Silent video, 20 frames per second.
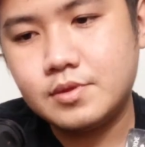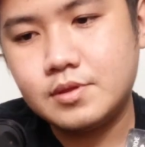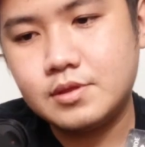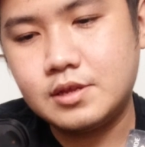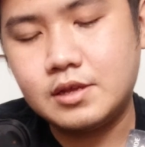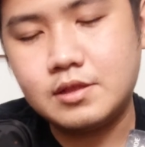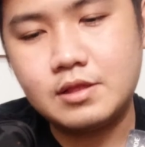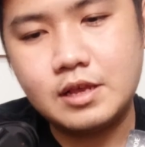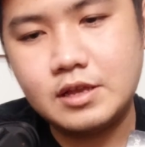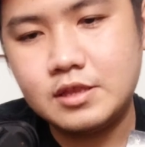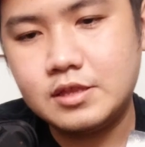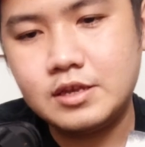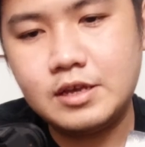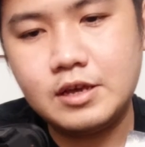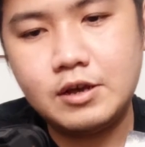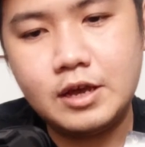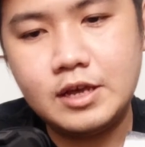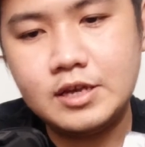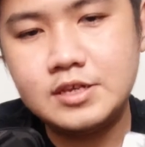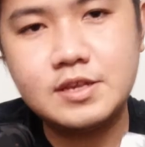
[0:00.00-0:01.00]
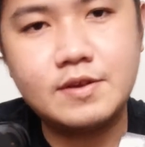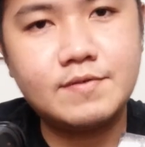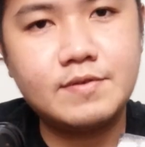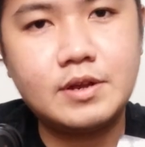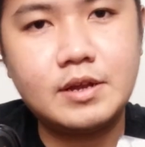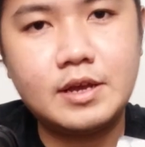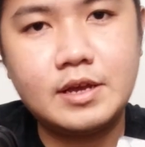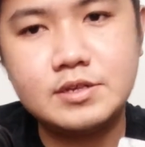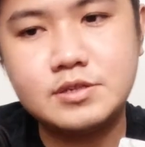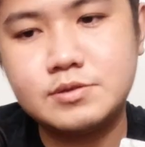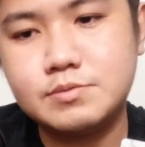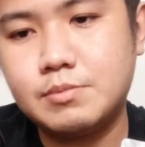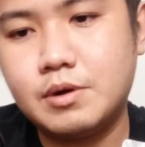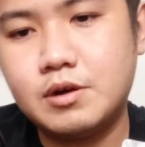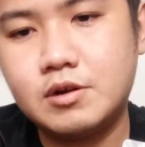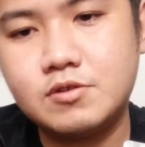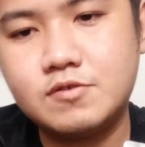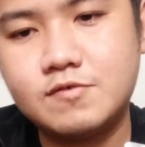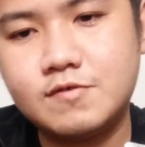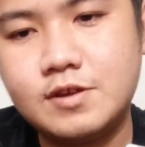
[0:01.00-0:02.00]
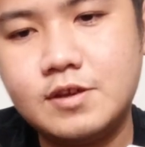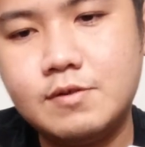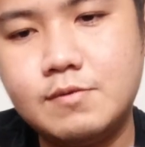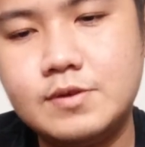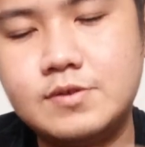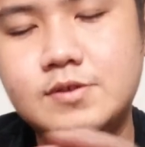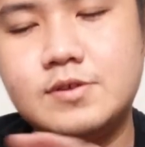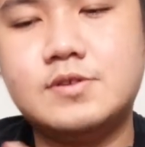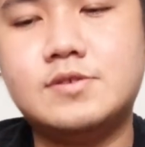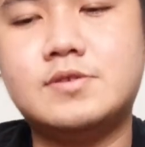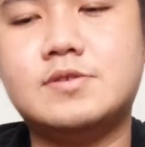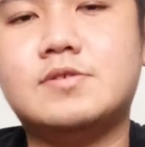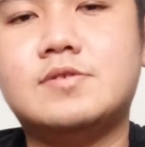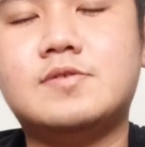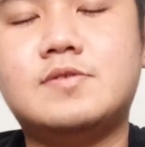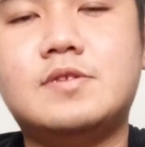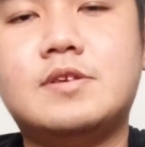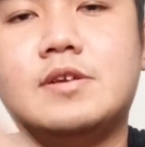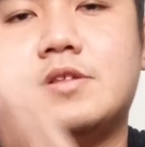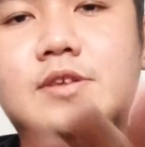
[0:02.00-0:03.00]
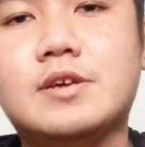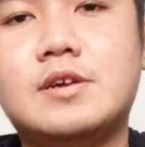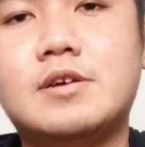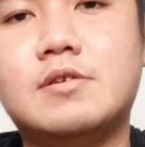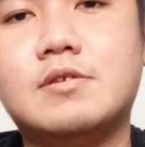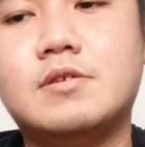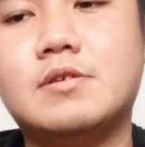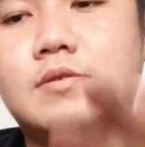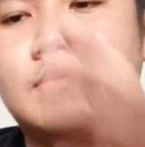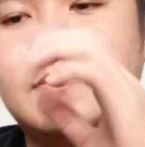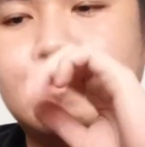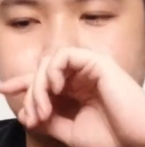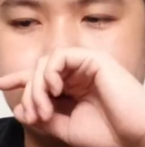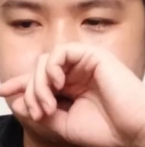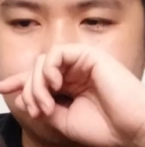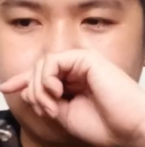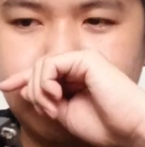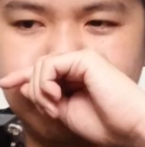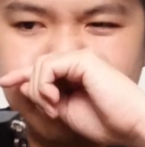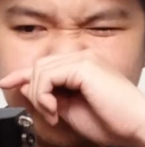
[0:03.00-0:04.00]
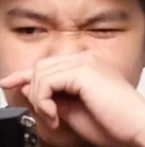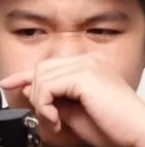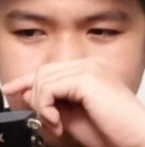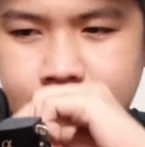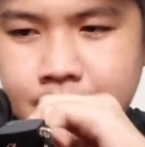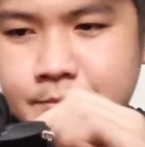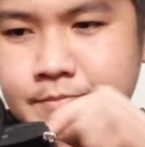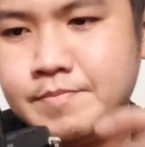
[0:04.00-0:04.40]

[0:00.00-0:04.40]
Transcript: not like the A7S Mark III, which is tilting sideways,